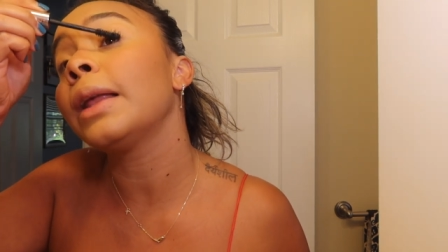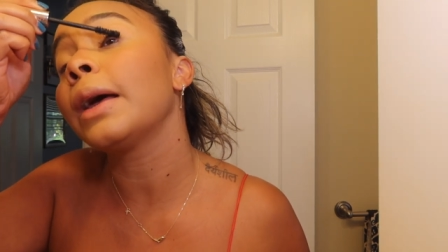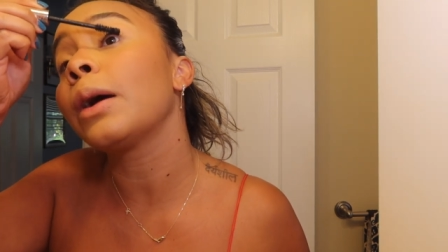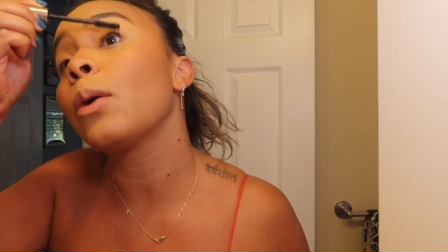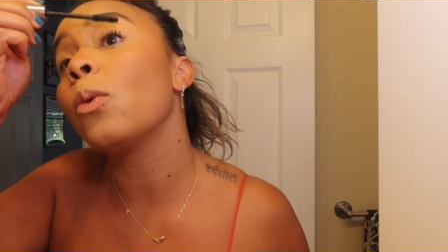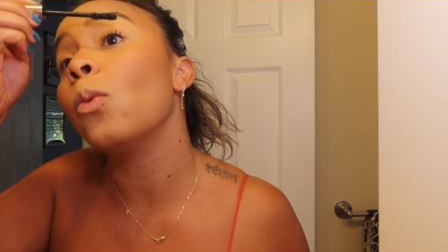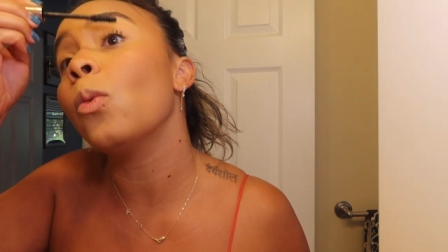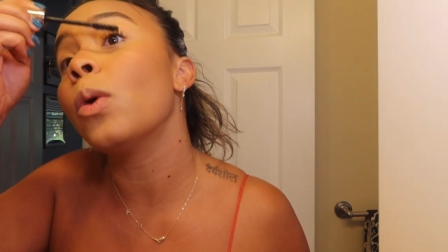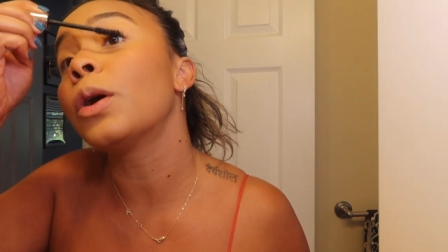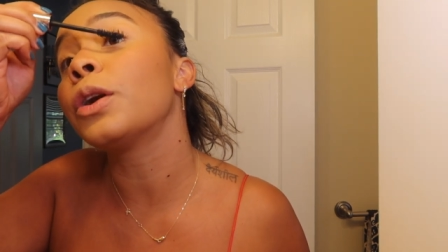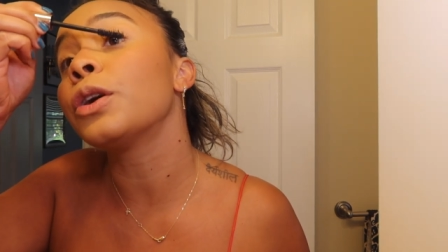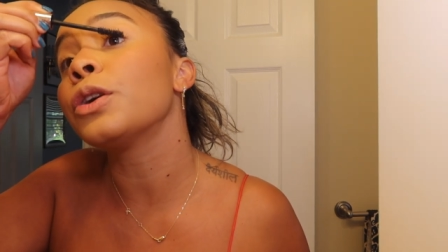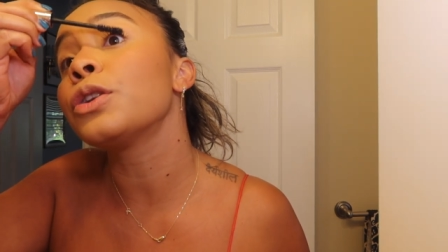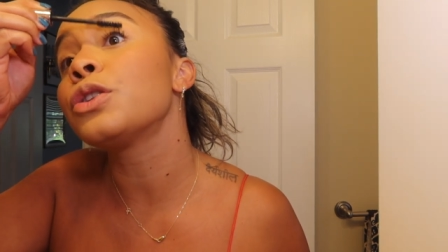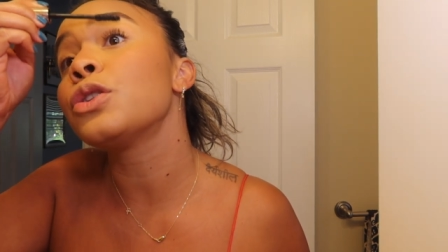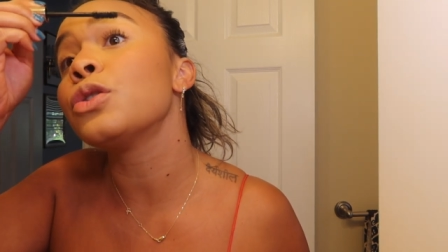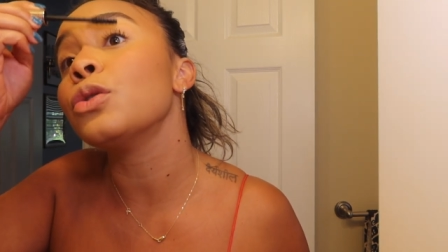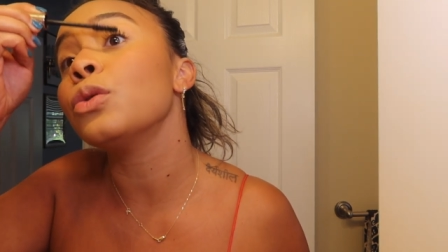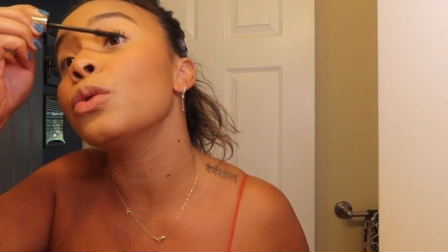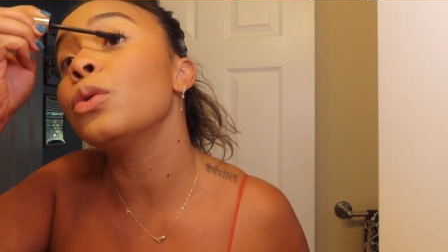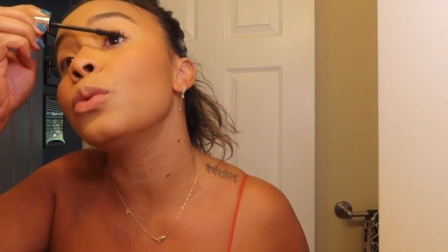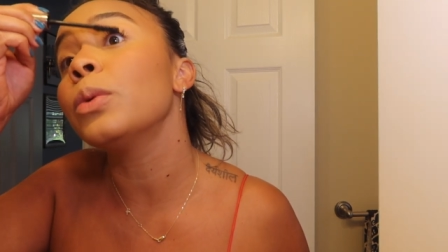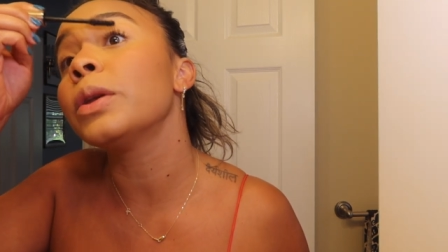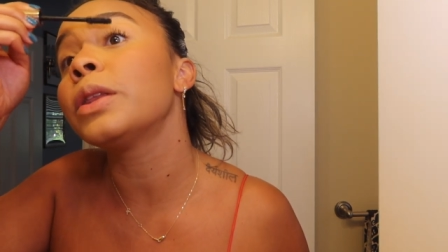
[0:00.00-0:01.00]
like one or
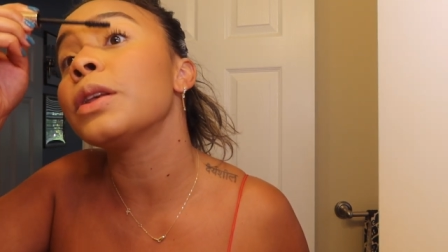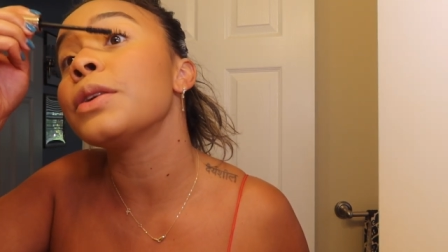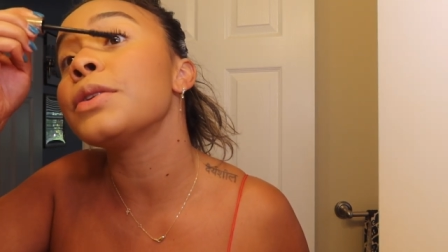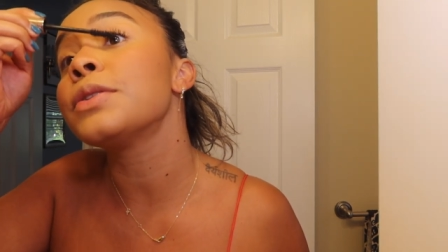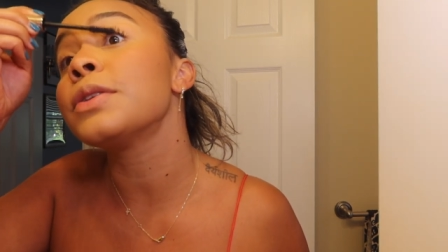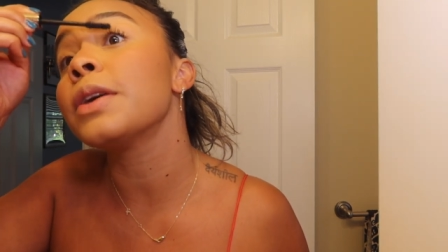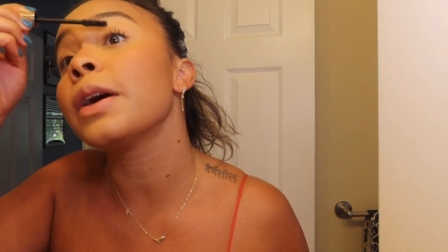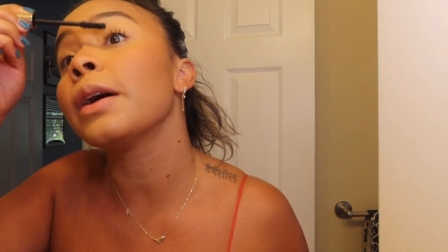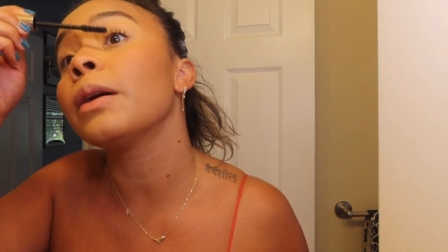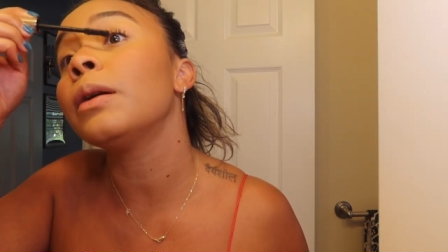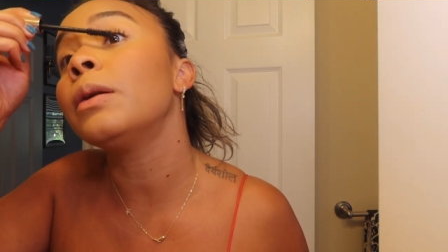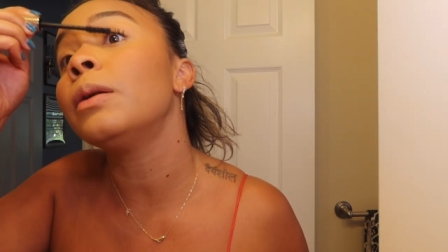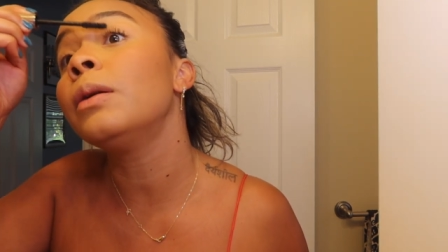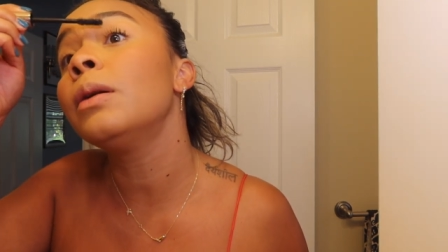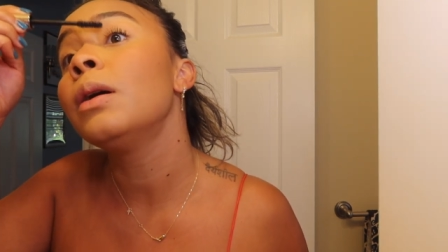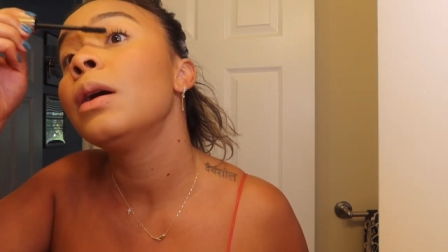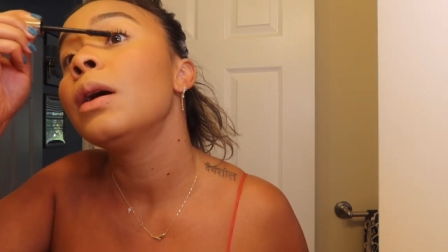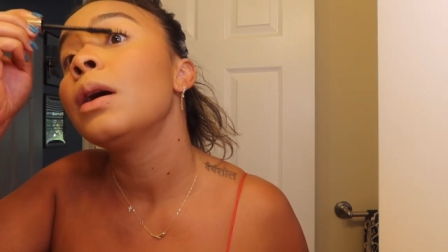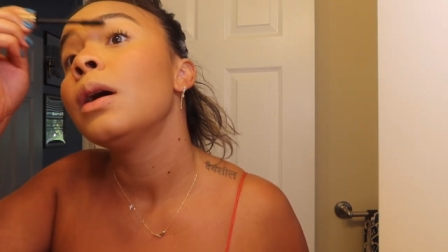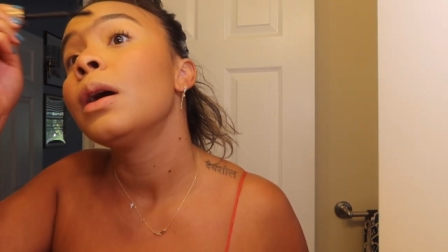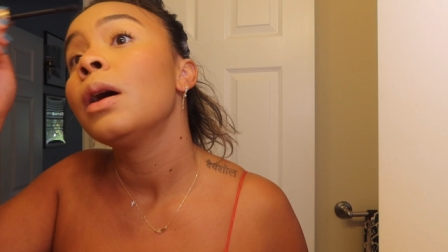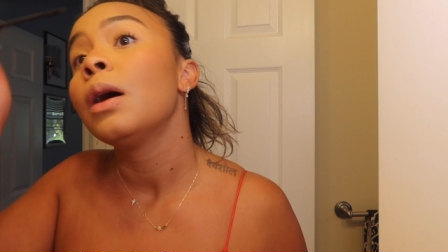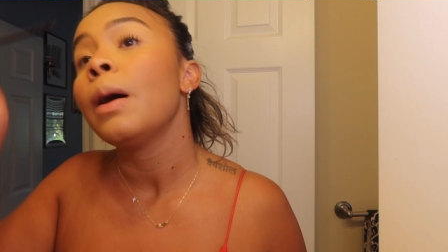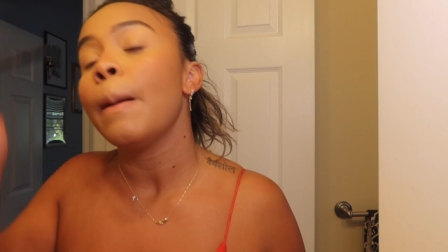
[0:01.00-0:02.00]
two with the sale.